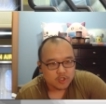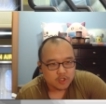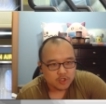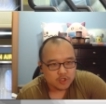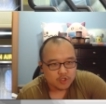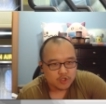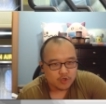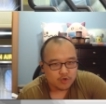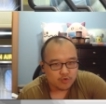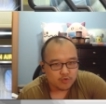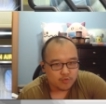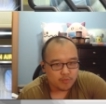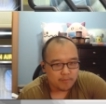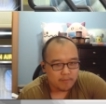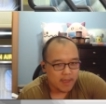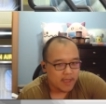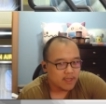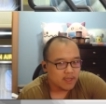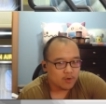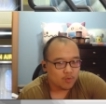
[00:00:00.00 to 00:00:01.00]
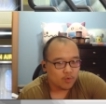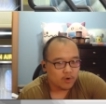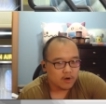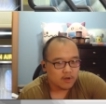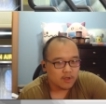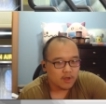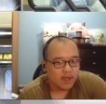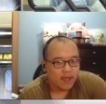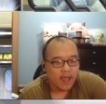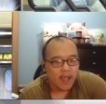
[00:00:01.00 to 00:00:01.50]
to make it
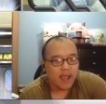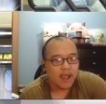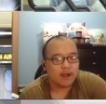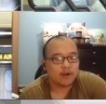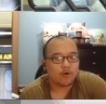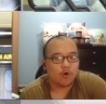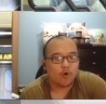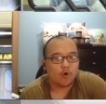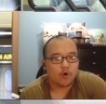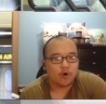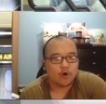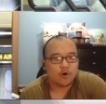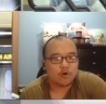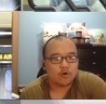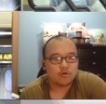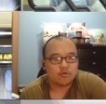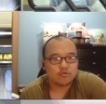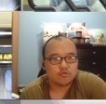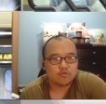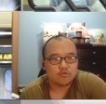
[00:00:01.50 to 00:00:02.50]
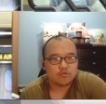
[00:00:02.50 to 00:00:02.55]
work, or